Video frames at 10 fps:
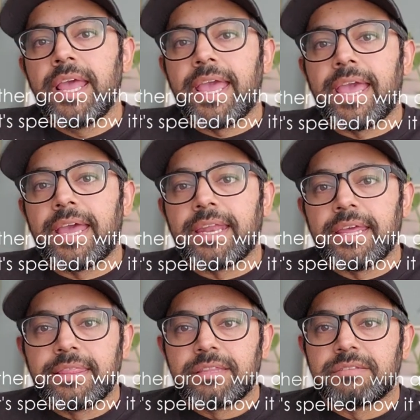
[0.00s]
And
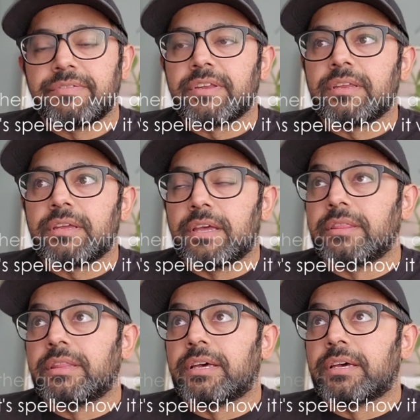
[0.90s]
in this vid,
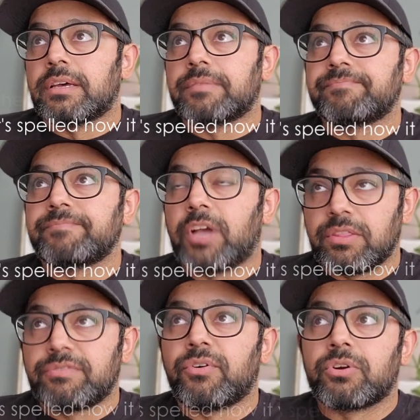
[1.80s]
in the on
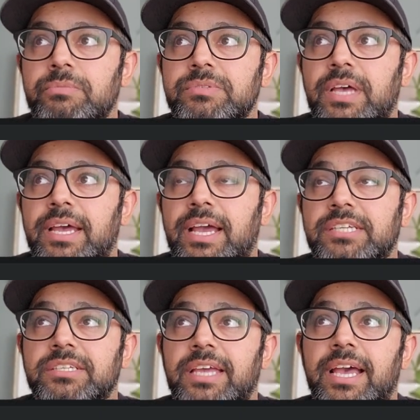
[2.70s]
the forums, I
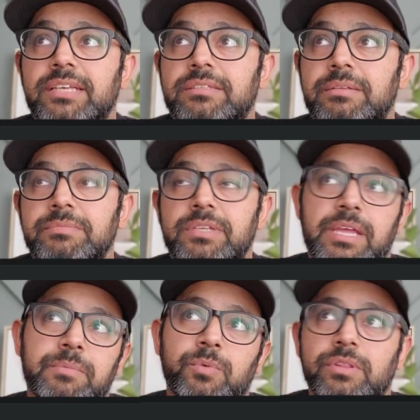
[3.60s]
actually asked them to
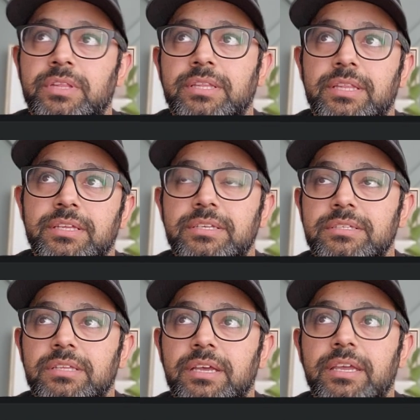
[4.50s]
name one thing that they
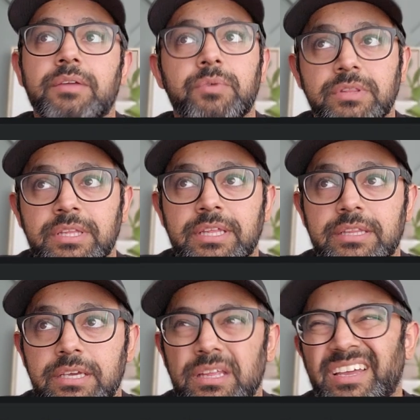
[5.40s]
dislike and one thing that
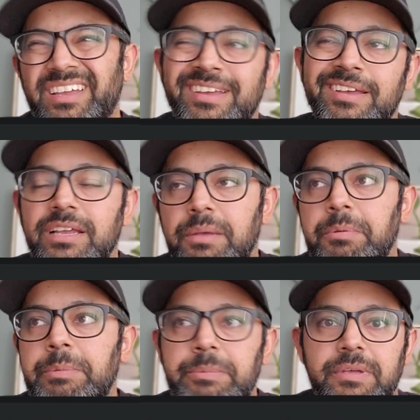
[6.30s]
they like. A
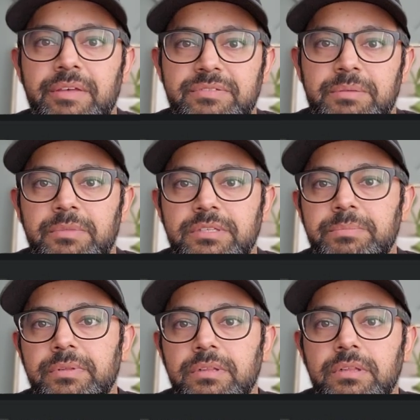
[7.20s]
couple people give some
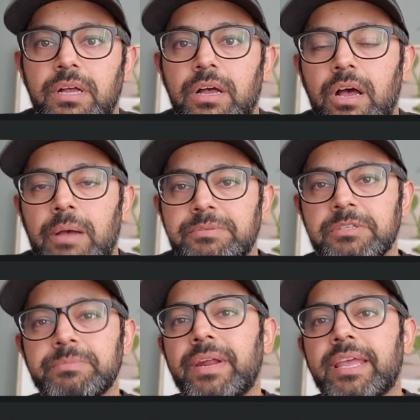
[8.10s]
multiple uh,
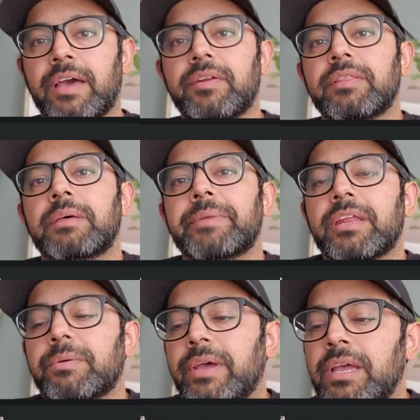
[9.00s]
options, but I counted them
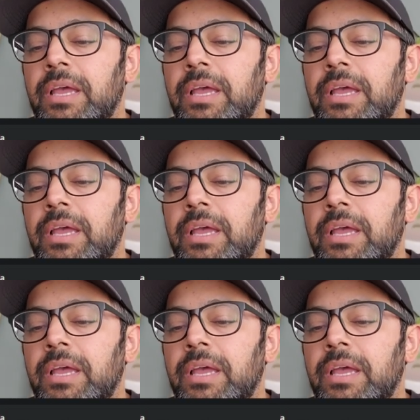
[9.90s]
anyway.